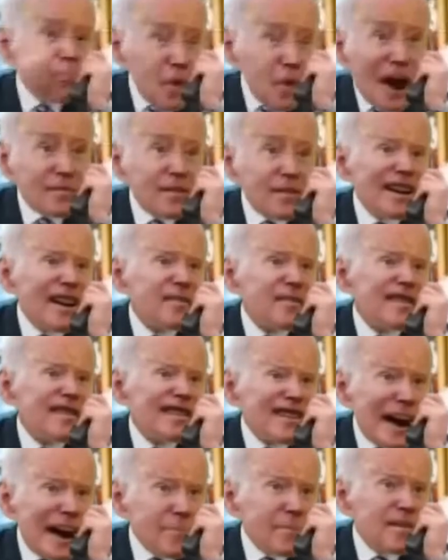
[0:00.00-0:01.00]
They kidnap
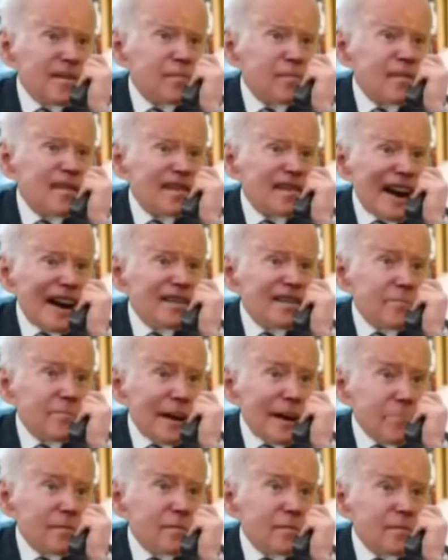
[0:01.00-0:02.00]
me every day. Where do they
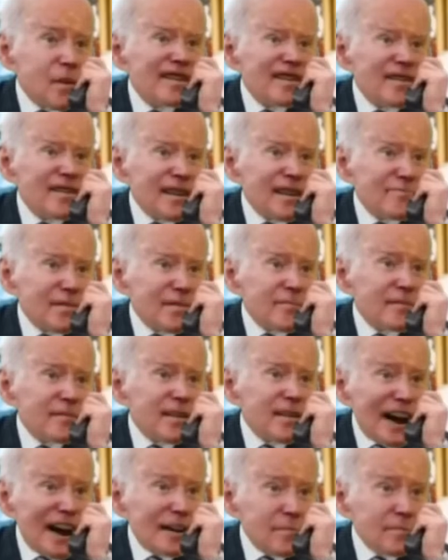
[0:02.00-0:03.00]
take you? Well,
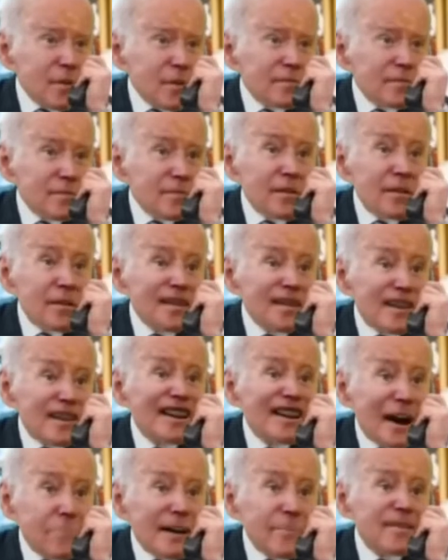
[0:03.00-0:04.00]
they usually take me to a
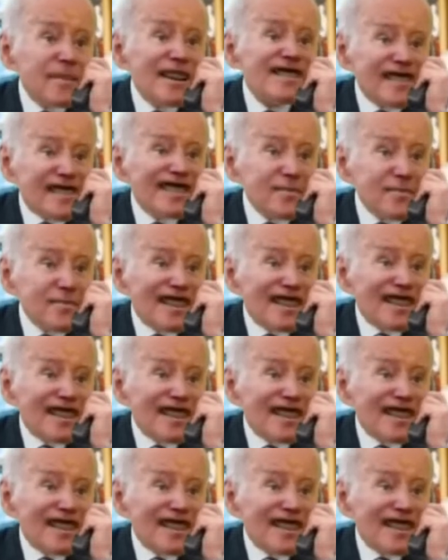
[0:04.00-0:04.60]
stage and make me read